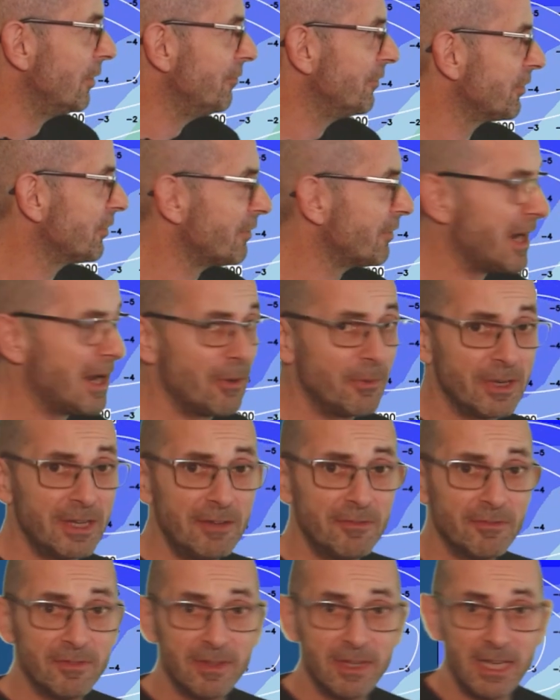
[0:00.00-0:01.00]
on the ground,
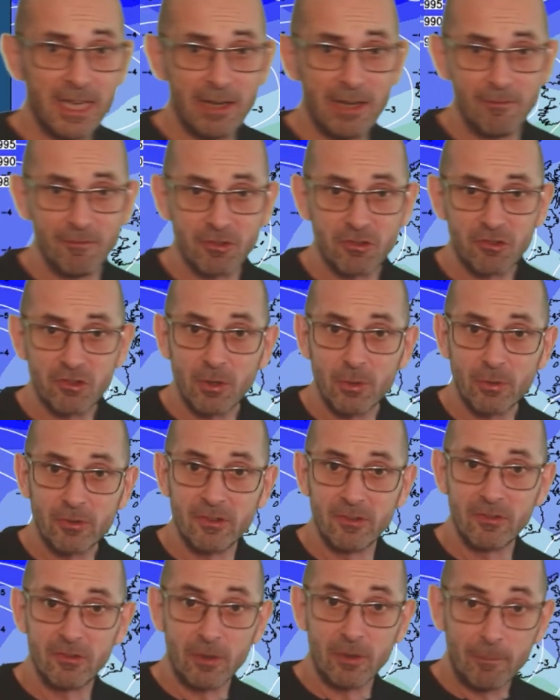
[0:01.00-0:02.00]
even here in the
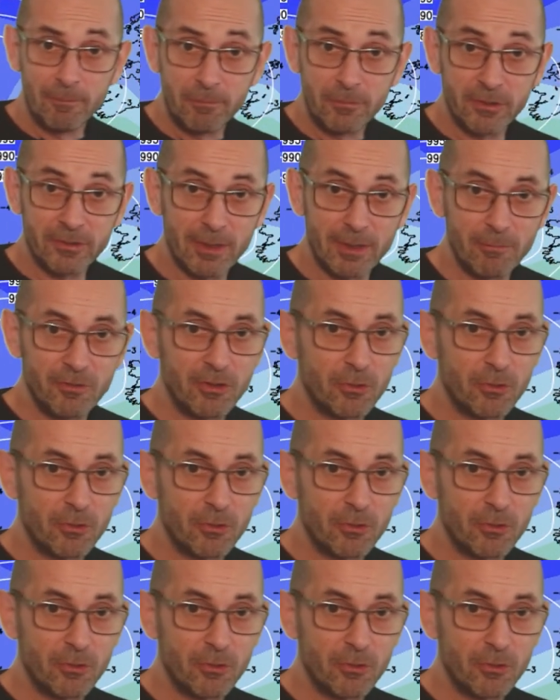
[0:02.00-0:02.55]
Chilterns on December